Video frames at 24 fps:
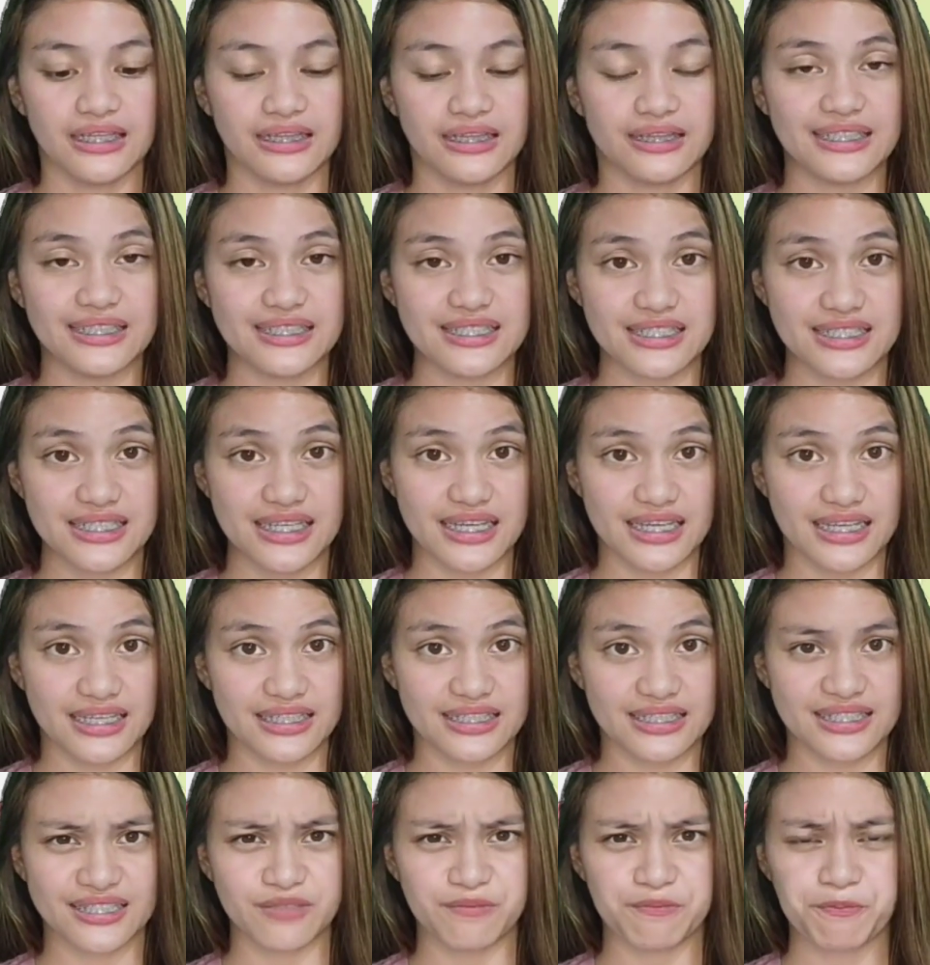This
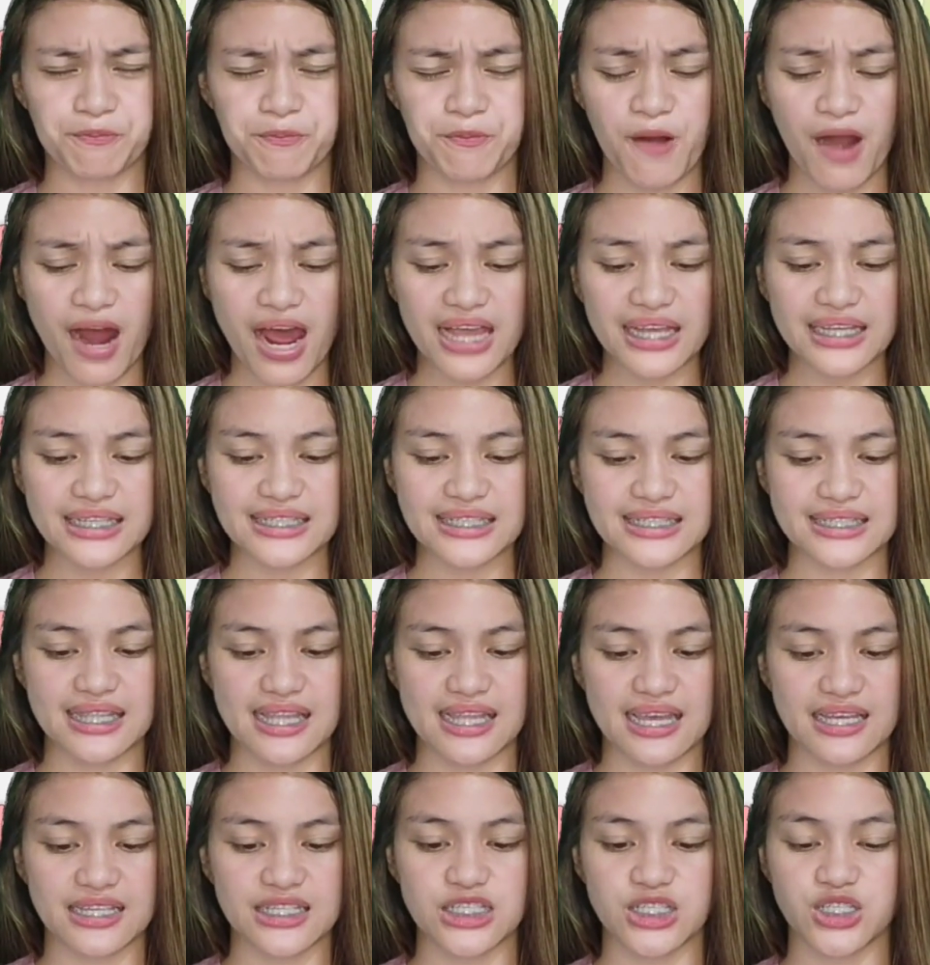is the
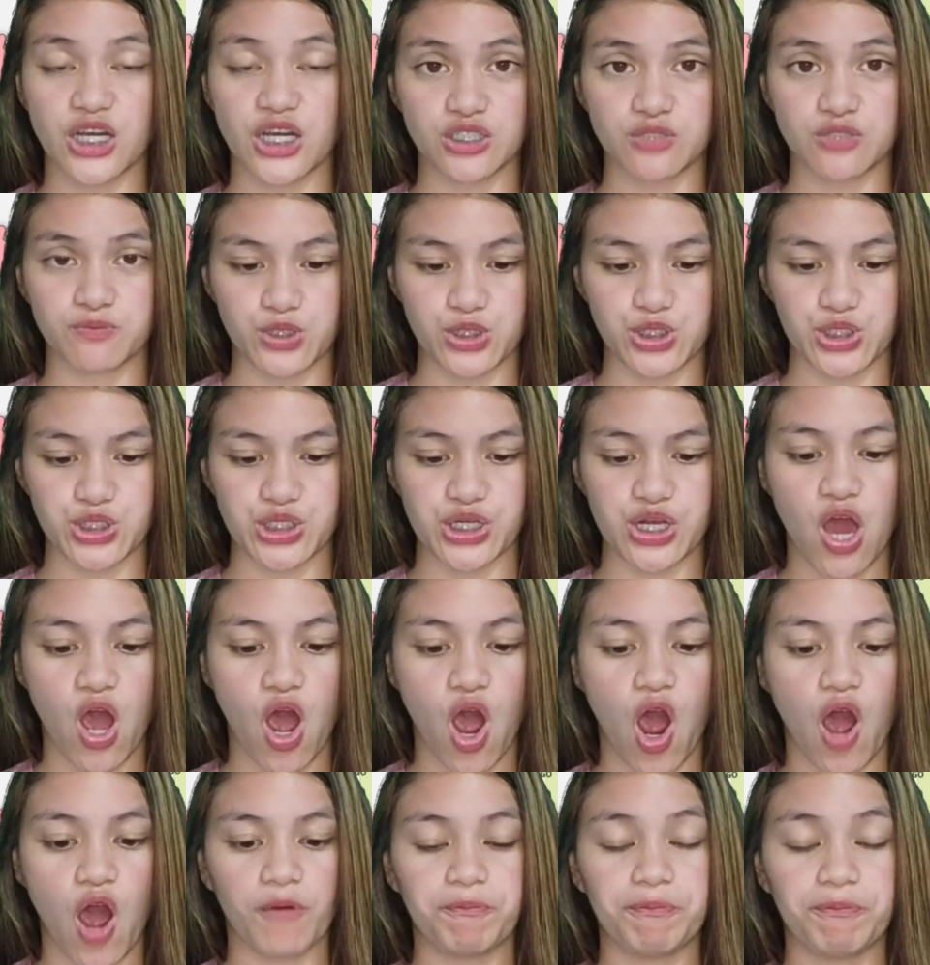priceless contribution
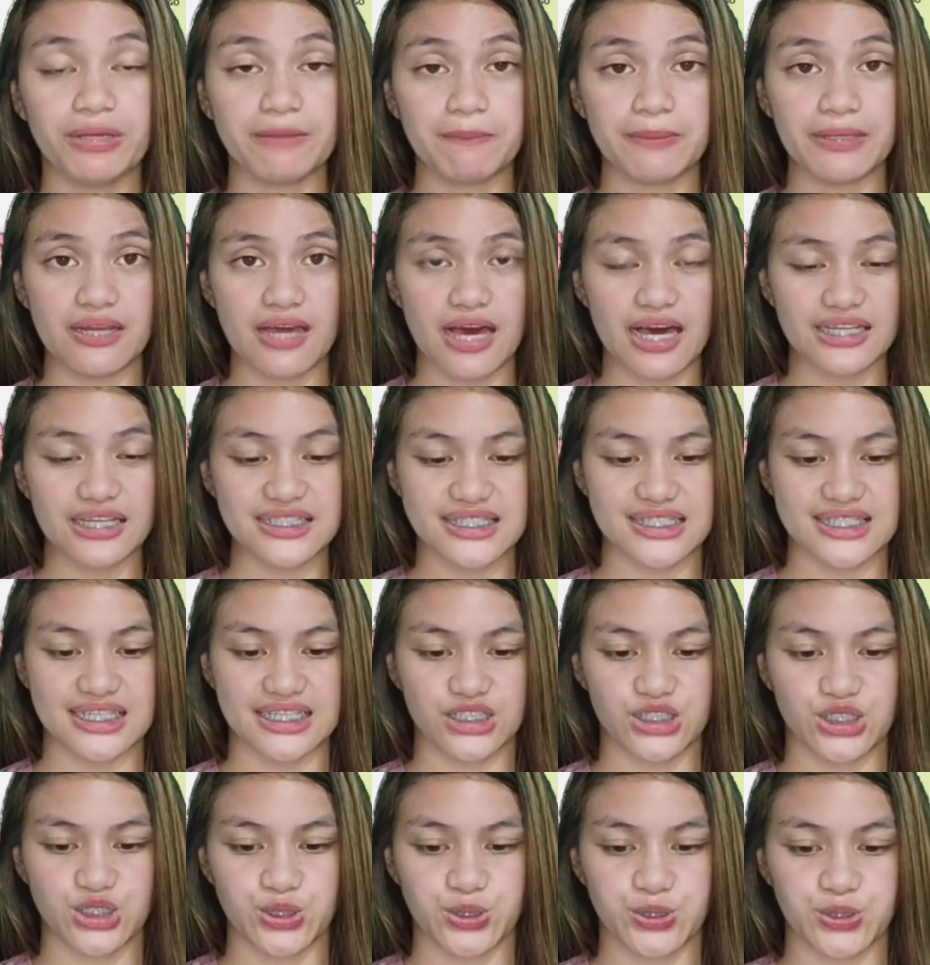of Philippine
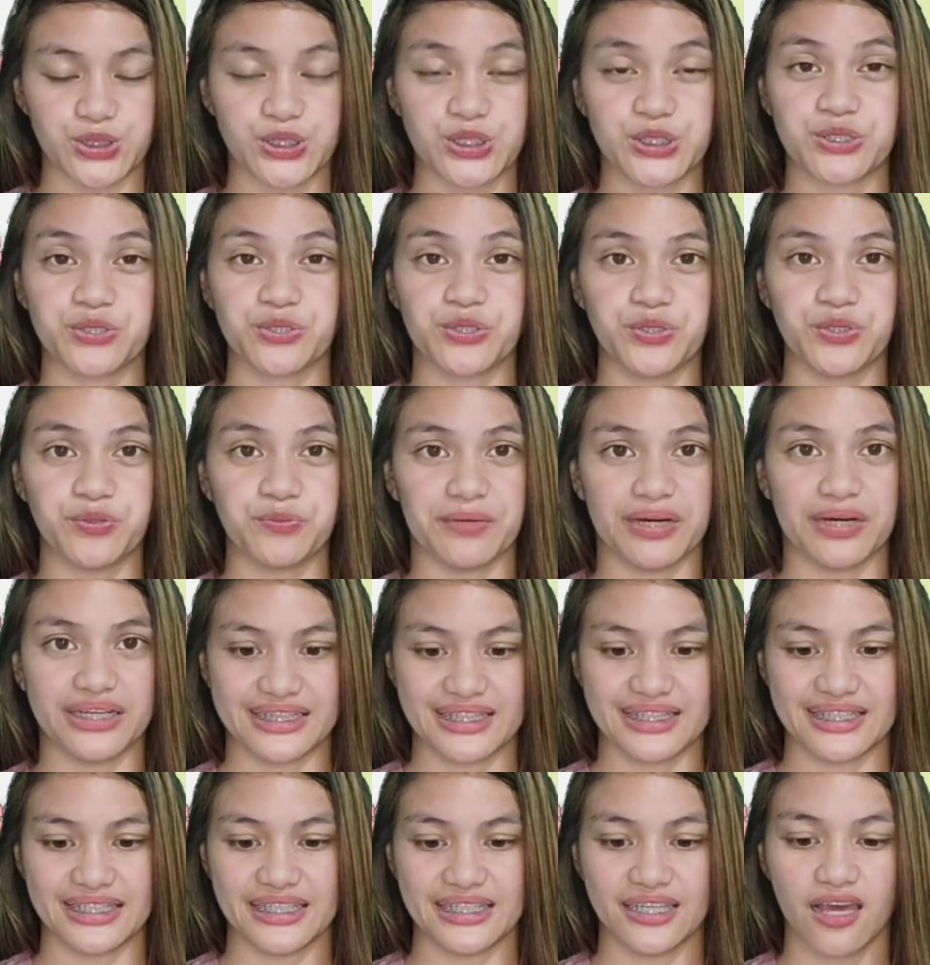ancestors to
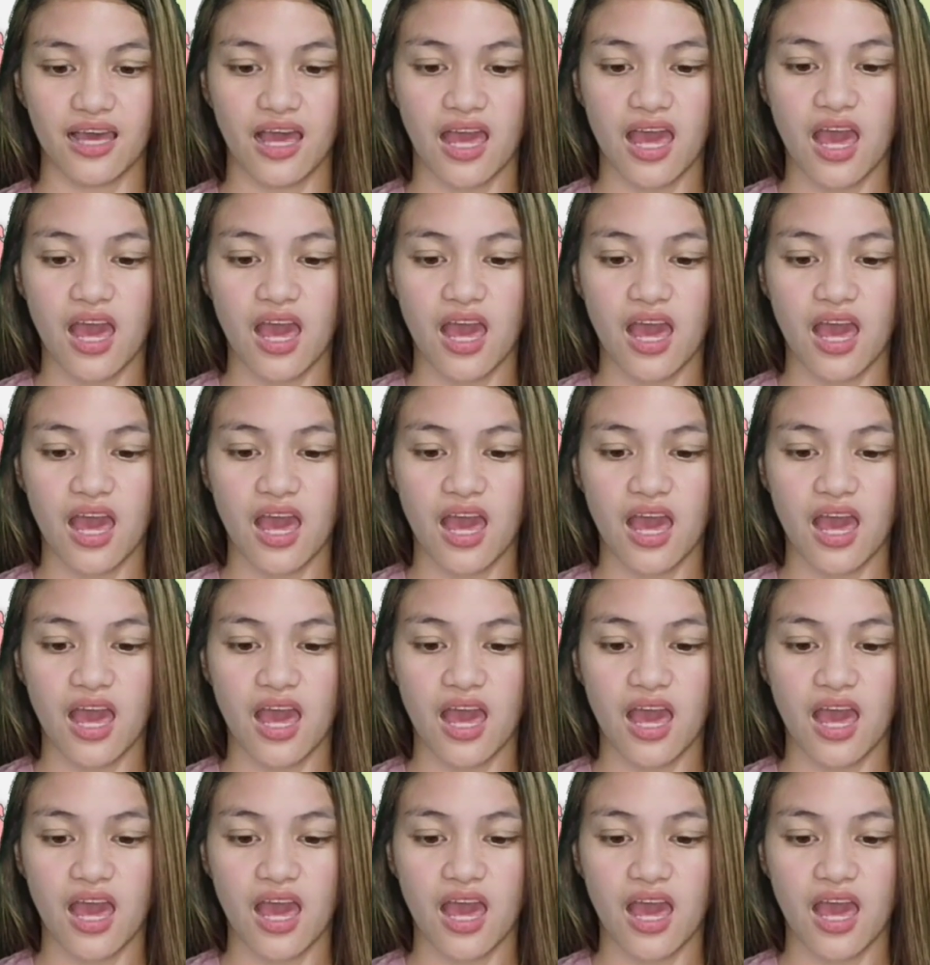humanity.